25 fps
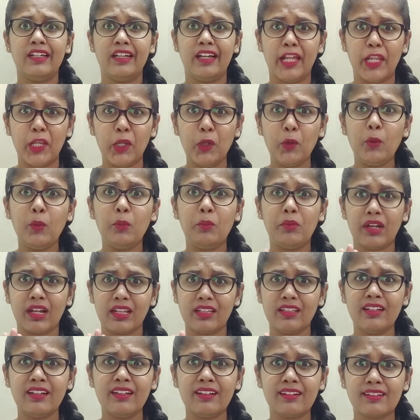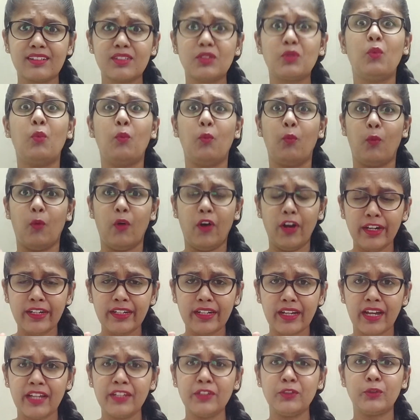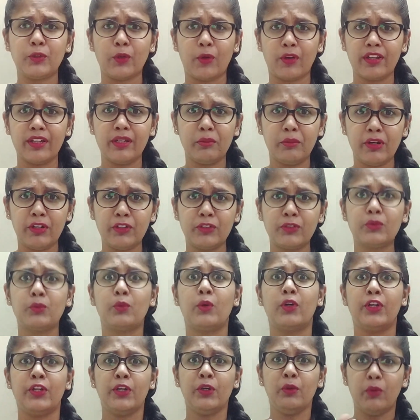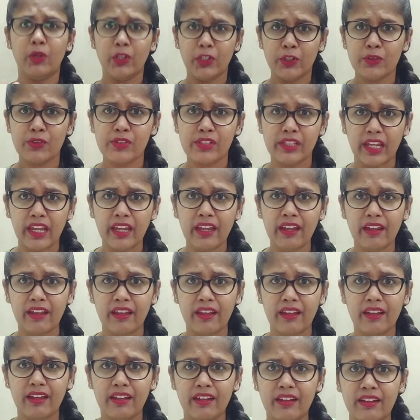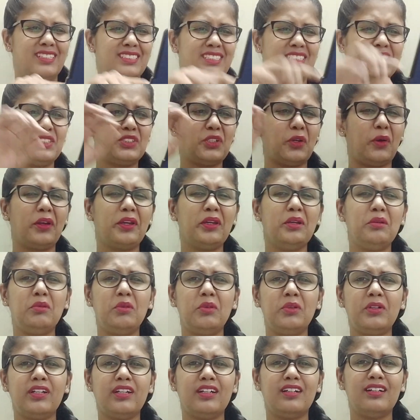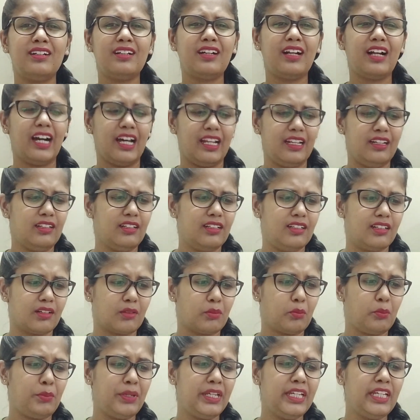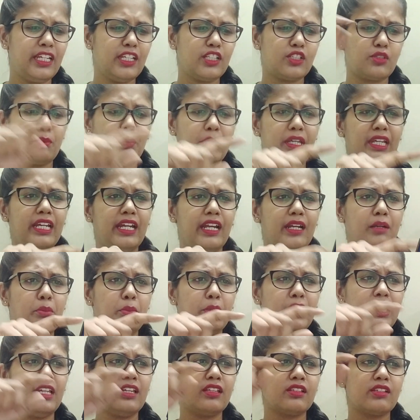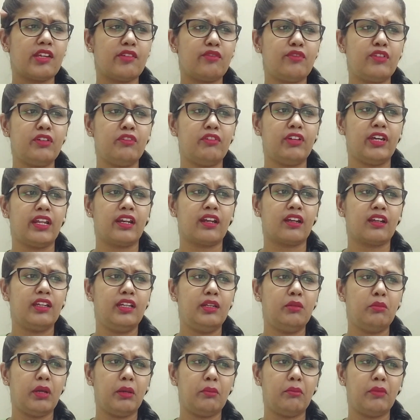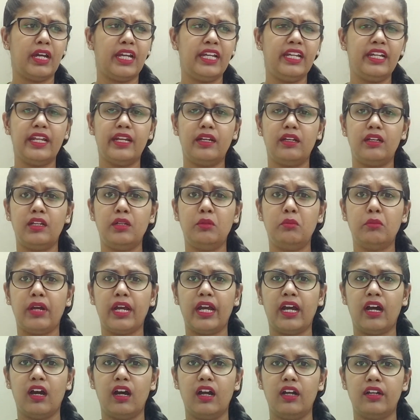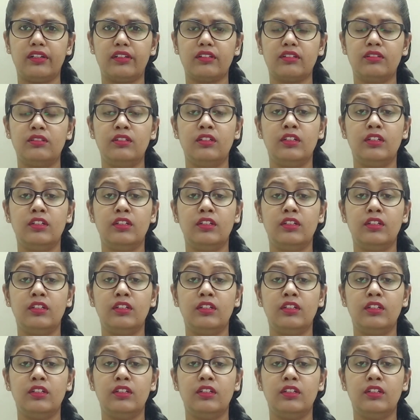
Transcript: Hello brother, what are you talking about? What do you want to say? She's talking about a color. Pink is pink and pink is everywhere in my mind and in my heart.